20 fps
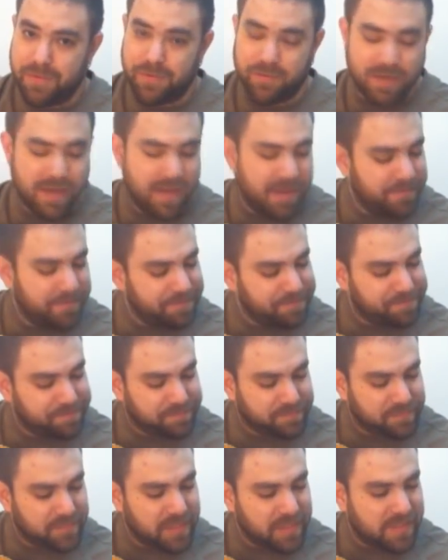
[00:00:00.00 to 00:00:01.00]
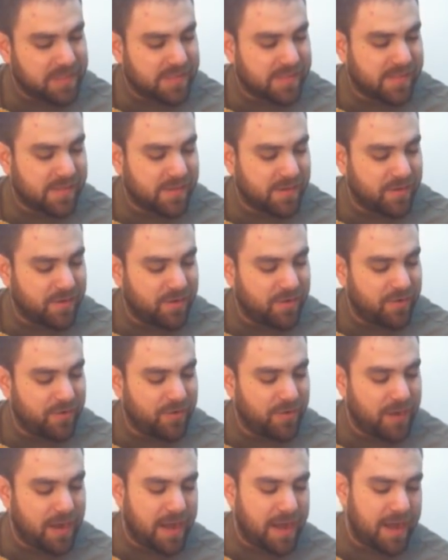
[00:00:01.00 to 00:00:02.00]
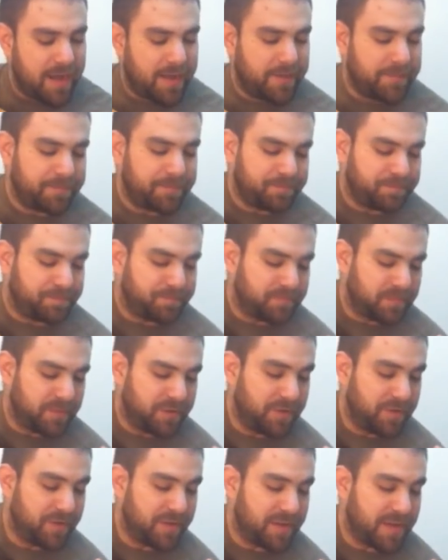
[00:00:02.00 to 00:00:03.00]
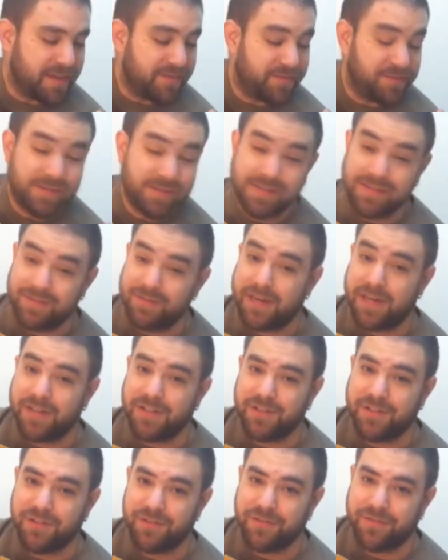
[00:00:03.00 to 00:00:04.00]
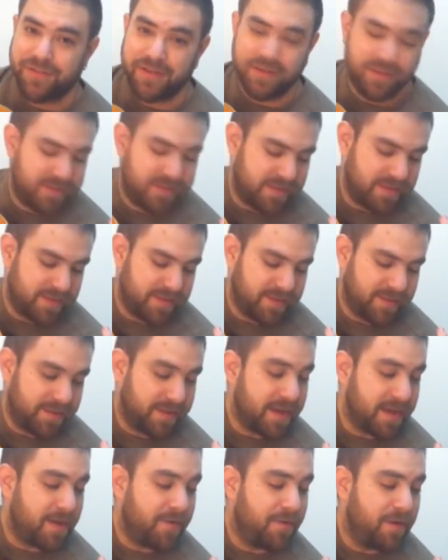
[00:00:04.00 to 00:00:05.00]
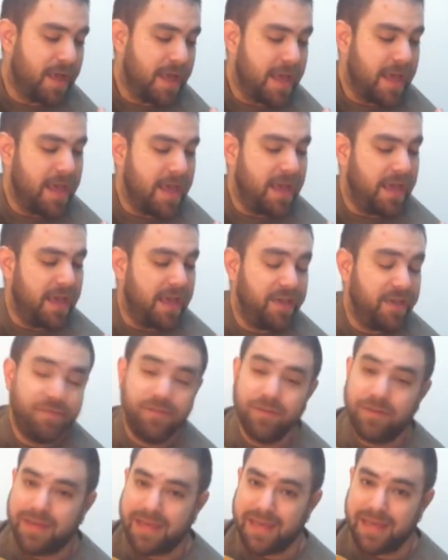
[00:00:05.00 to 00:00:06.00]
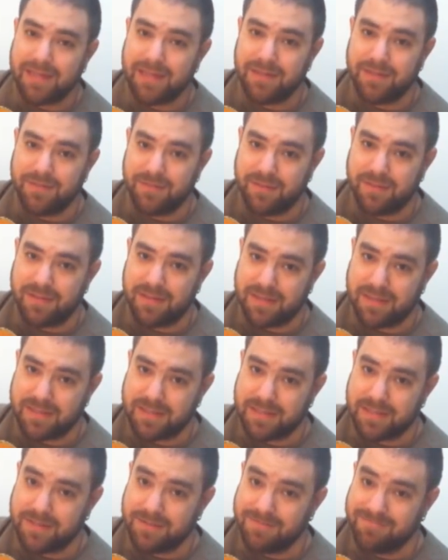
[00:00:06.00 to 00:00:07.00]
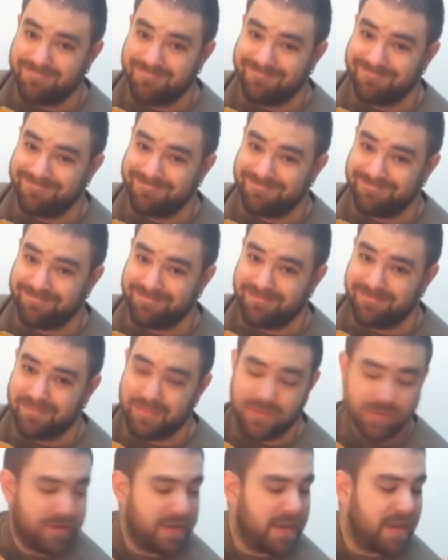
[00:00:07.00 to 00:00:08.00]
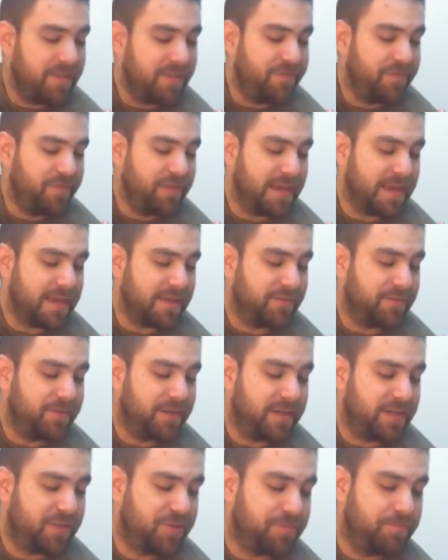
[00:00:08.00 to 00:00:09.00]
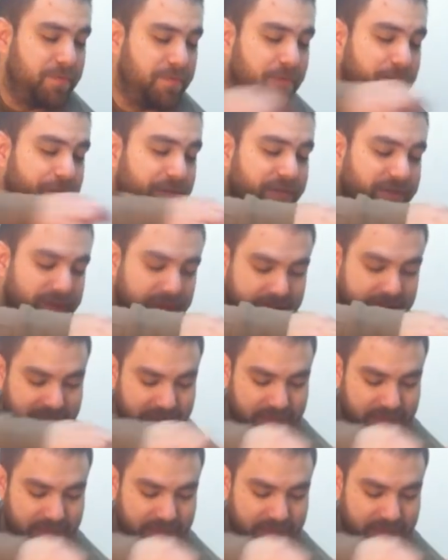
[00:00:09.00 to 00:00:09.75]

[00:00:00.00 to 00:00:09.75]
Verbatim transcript: Okay? So um, you're gonna have to stretch your fingers a little. Now, if you can do this, okay, if you can't reach both